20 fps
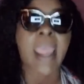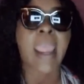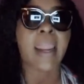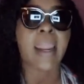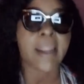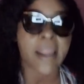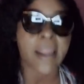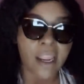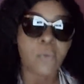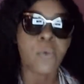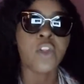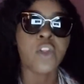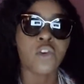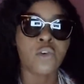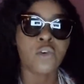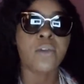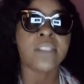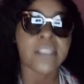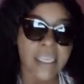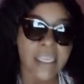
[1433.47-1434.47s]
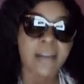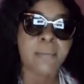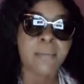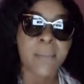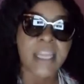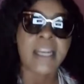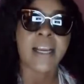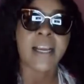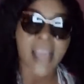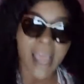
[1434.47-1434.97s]
And then when you send
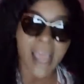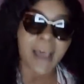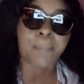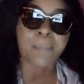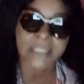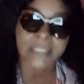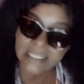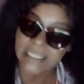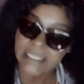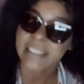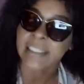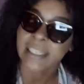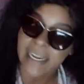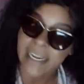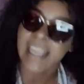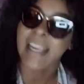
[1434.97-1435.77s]
me the competition,